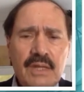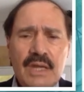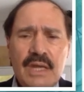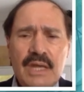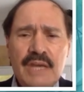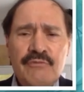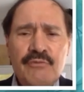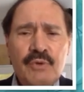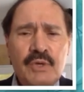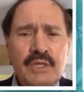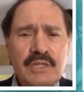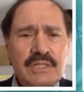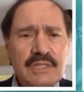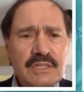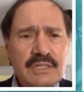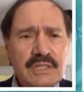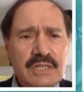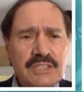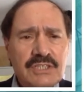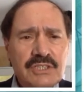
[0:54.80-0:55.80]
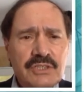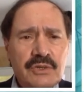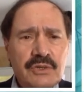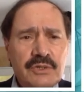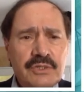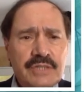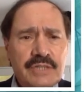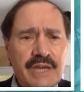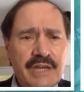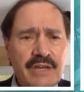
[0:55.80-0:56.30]
If we consider
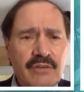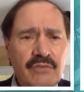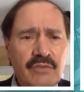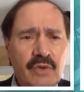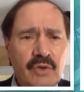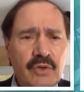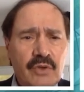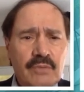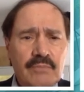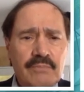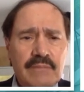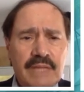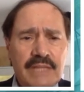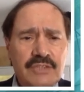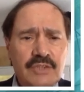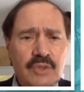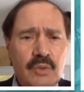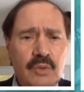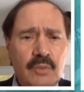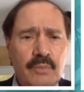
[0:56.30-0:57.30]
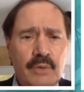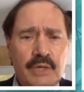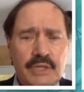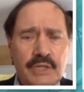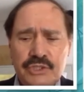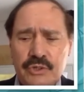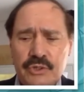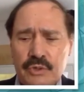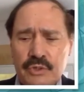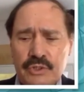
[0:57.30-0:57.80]
tidal volume, plateau
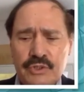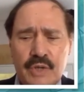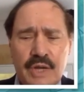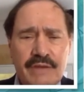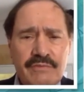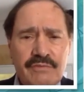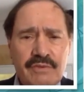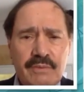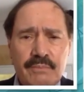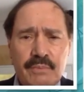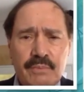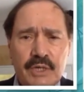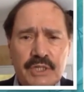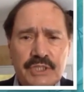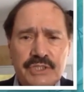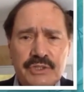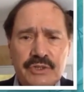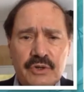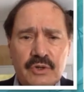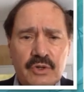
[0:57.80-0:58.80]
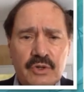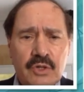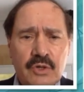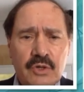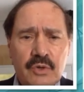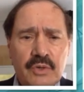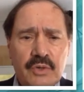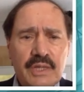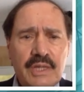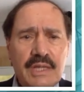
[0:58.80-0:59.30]
pressure, or driving pressure
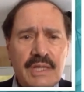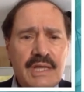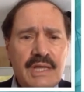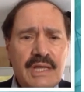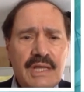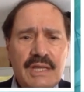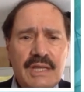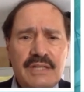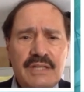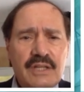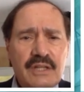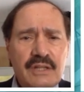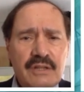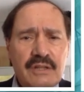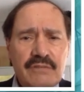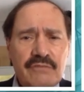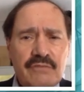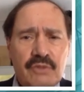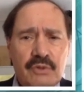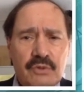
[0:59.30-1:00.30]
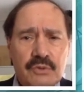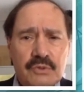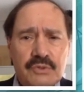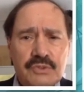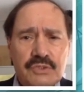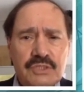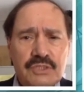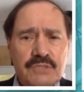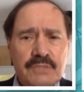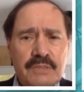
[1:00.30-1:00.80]
alone, none of
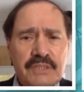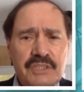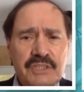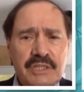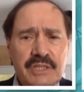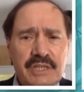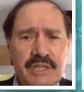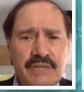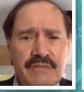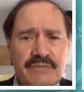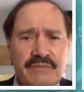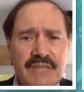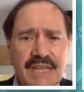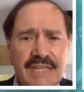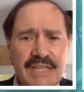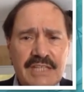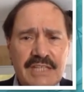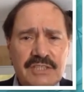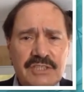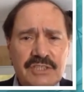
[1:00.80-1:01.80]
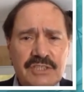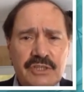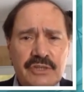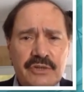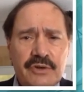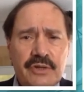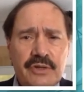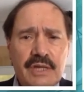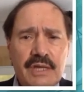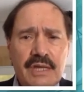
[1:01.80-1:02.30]
those, especially if not
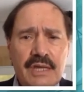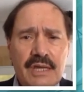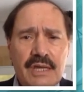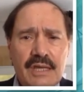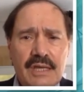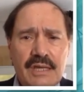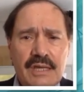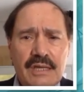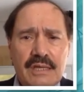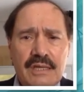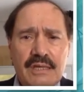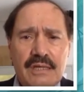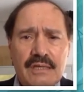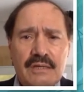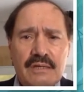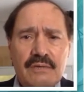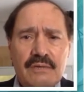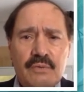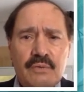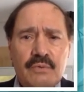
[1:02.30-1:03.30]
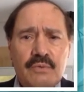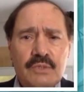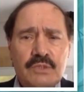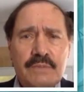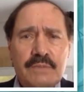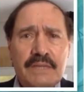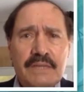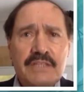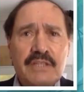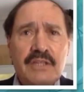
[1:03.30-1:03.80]
considered with
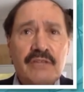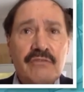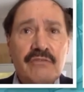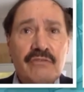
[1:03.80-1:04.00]
respect to the